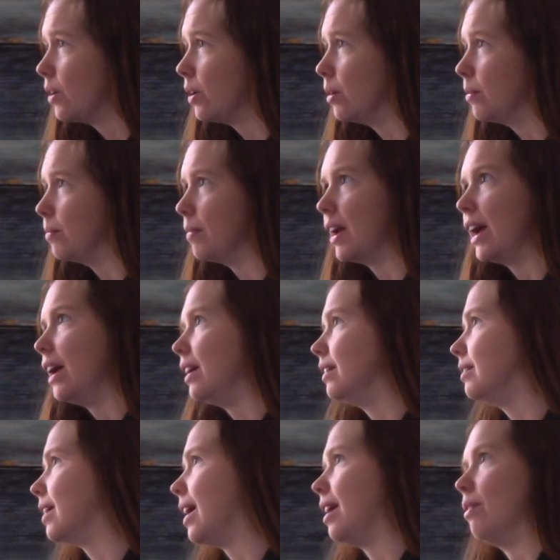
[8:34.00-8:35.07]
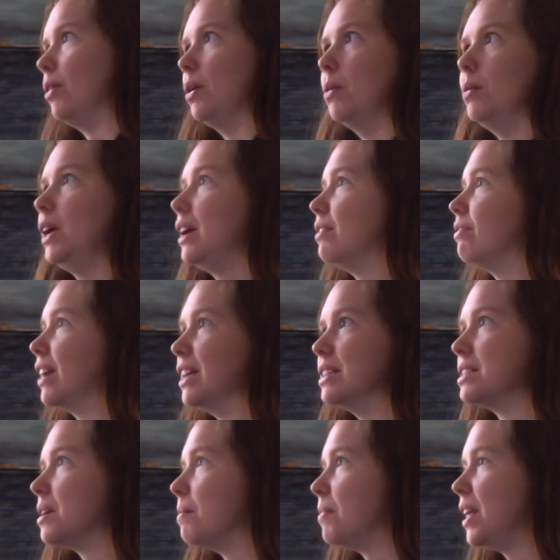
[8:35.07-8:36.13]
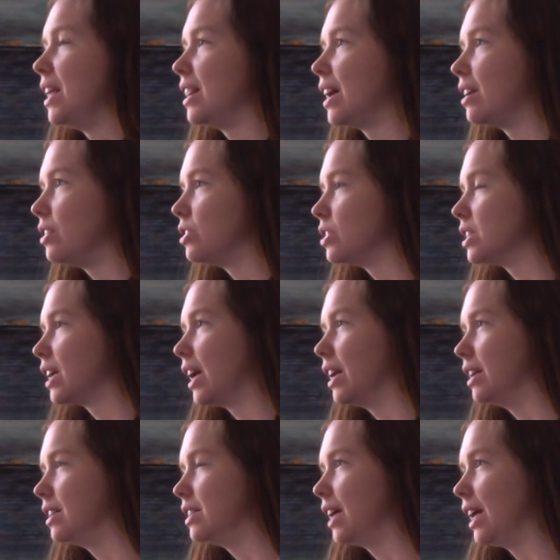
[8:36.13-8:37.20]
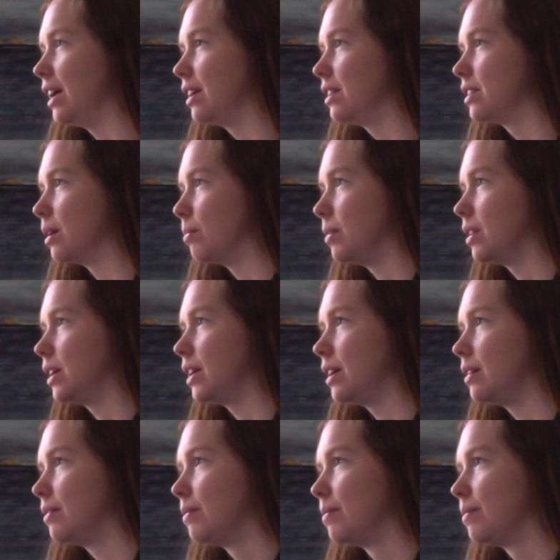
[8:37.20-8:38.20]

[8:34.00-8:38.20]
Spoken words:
Or I don't know, we can find something that'll just kind of take some of the...